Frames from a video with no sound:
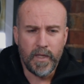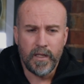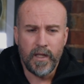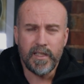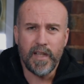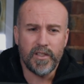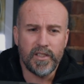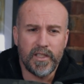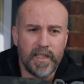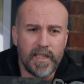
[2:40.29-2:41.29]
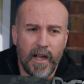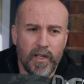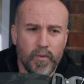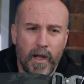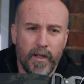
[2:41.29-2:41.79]
attention to
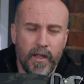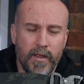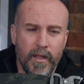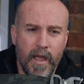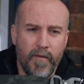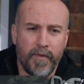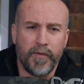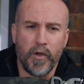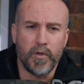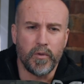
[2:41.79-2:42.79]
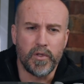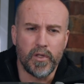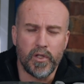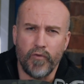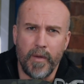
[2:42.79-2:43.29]
detail as well, and their refusal
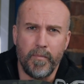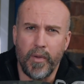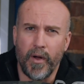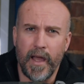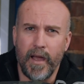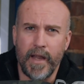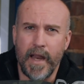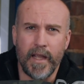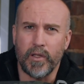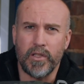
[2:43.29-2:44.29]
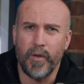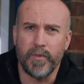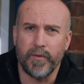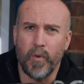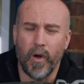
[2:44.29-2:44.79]
to scrimp on any
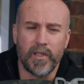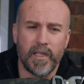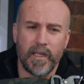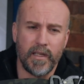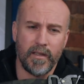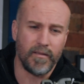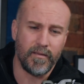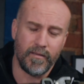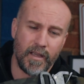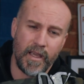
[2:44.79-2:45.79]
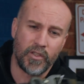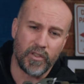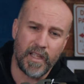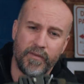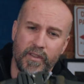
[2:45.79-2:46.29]
terms of quality is
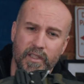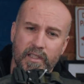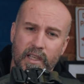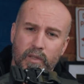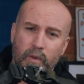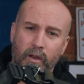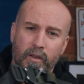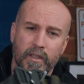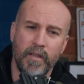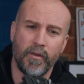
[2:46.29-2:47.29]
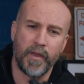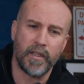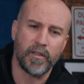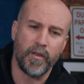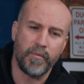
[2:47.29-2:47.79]
just evident to see as well. Like little
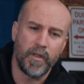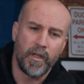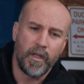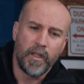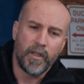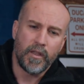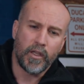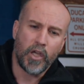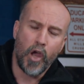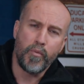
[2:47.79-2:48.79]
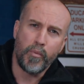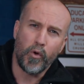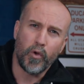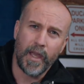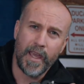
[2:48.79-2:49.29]
things like the Cobra
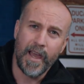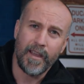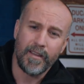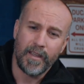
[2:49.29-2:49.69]
buckle here